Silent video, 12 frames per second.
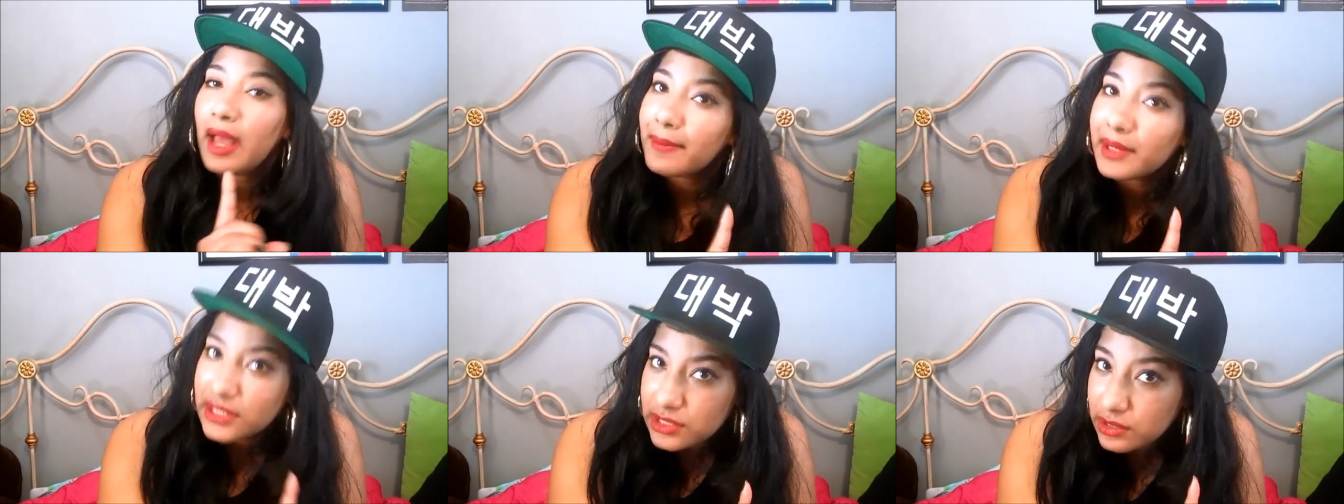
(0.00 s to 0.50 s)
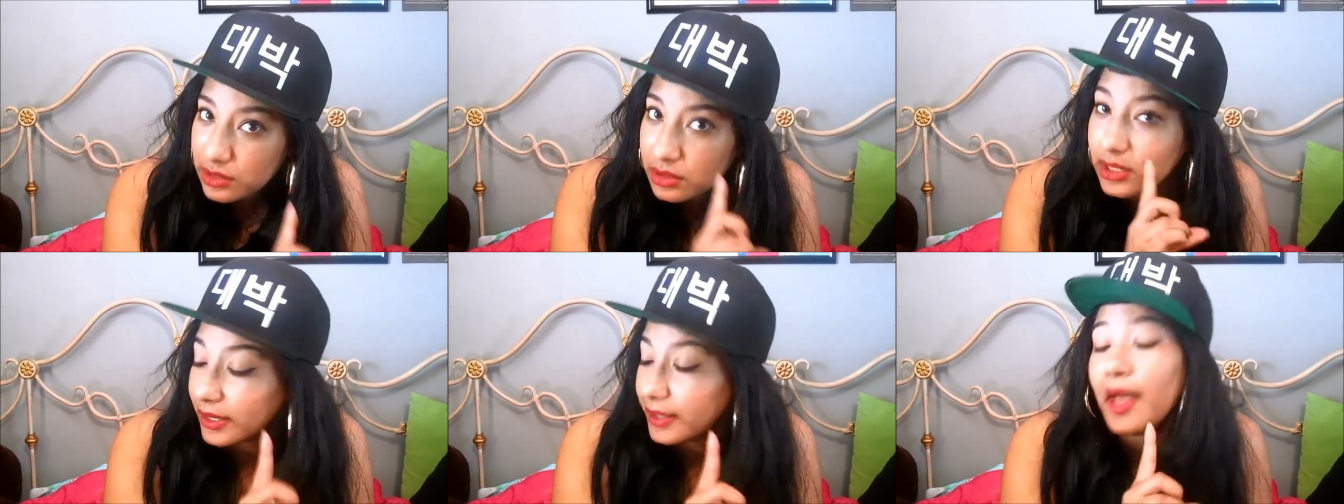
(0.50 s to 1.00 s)
I must
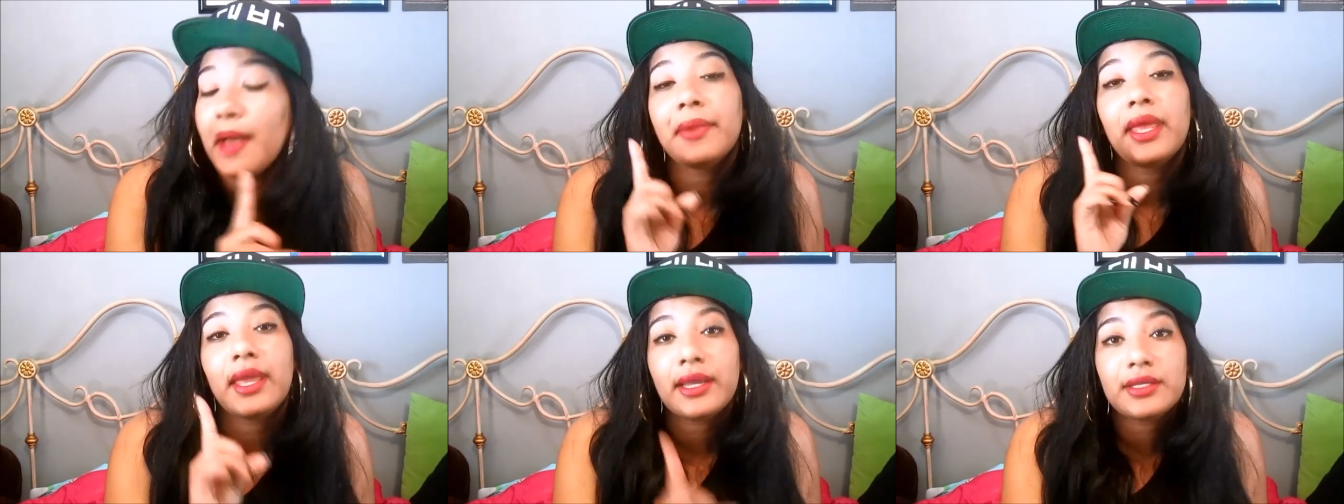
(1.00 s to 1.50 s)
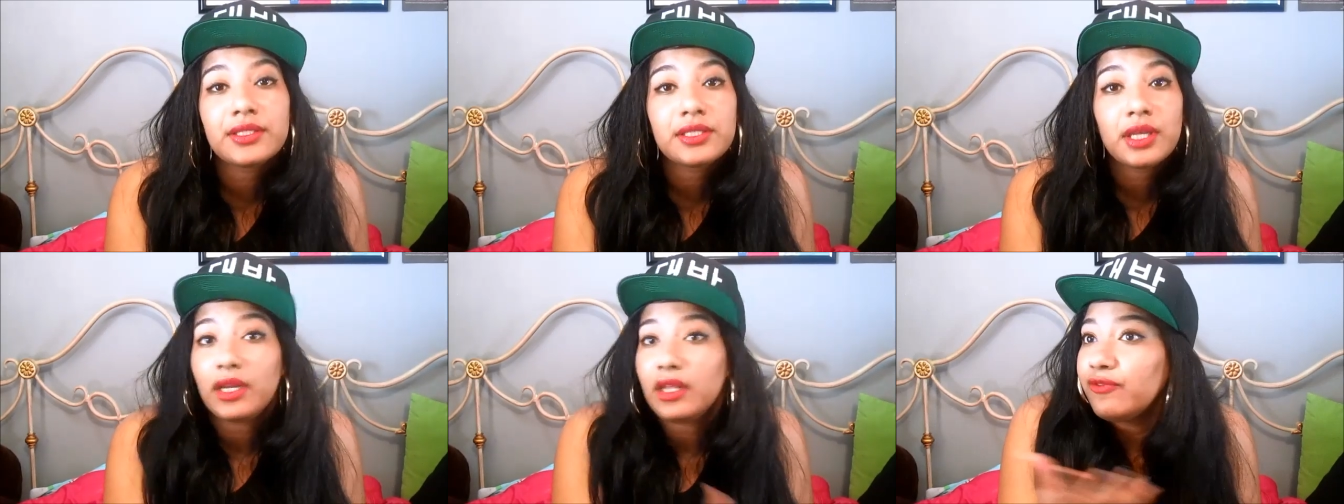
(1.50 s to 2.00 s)
get up and
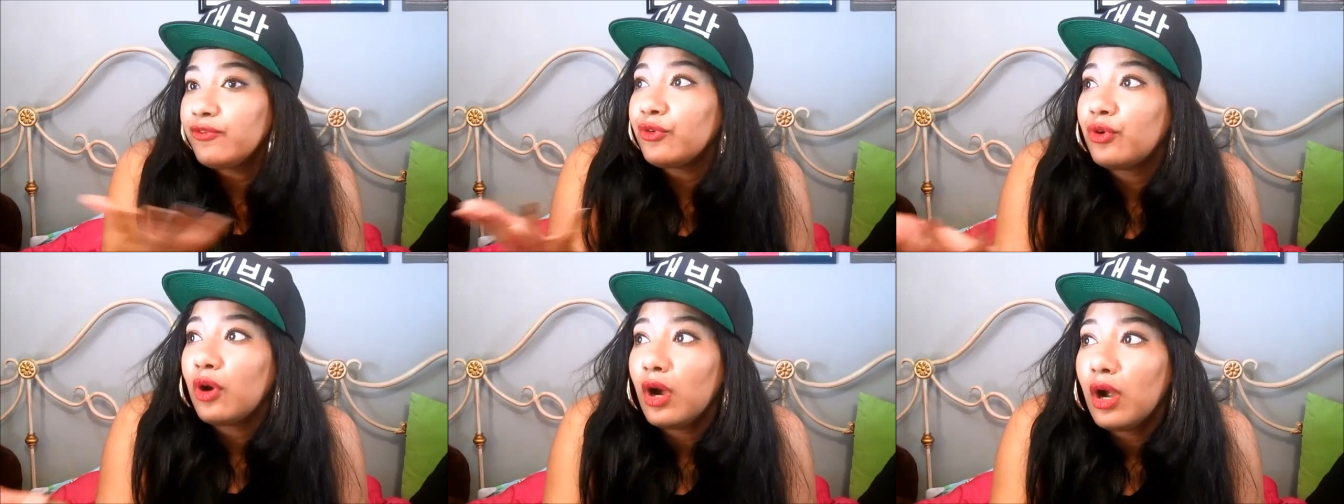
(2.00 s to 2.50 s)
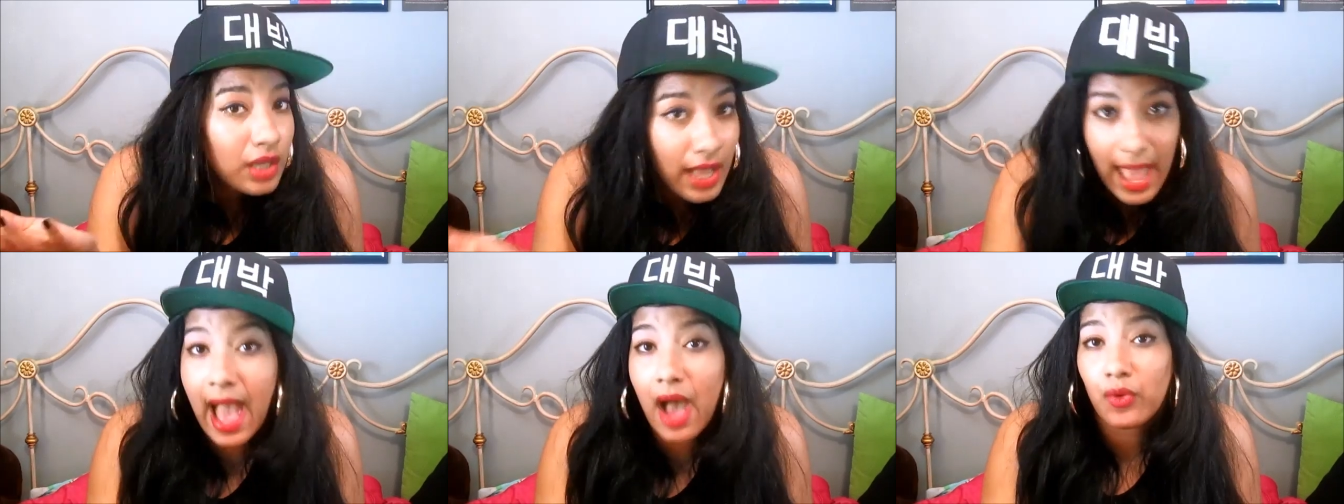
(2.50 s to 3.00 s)
study for
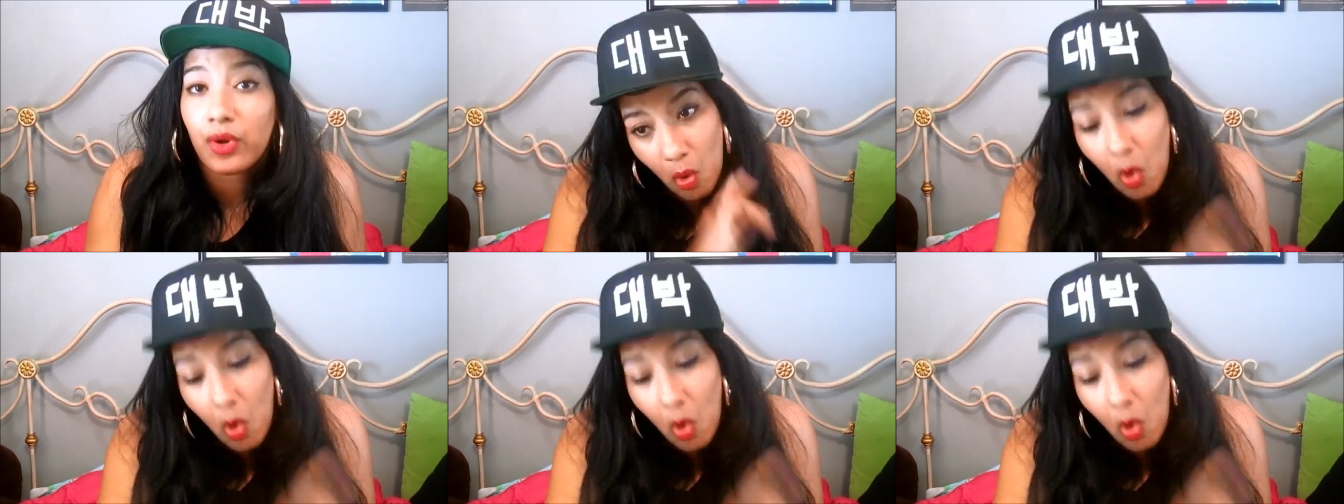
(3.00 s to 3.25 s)
an hour shower.